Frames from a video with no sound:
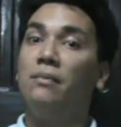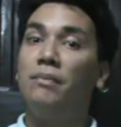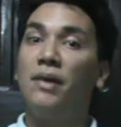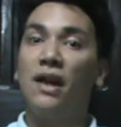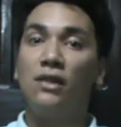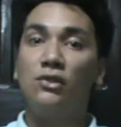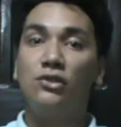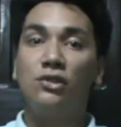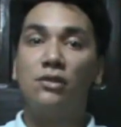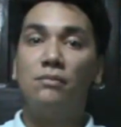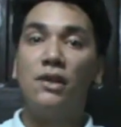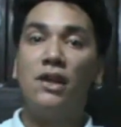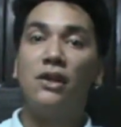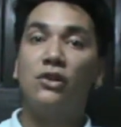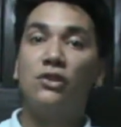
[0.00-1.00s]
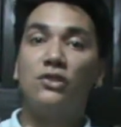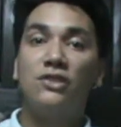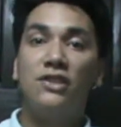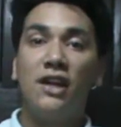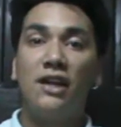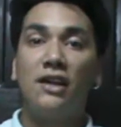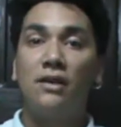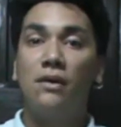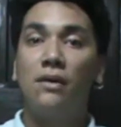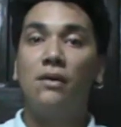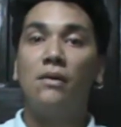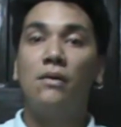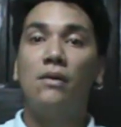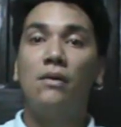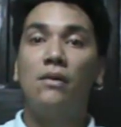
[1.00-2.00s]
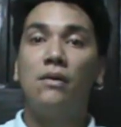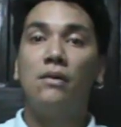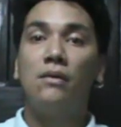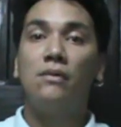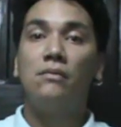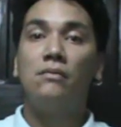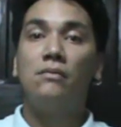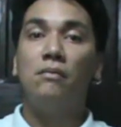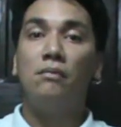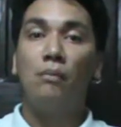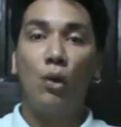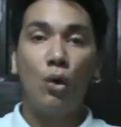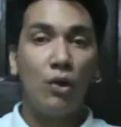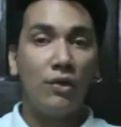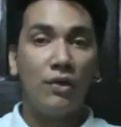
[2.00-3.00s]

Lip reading: Belgium, it could take more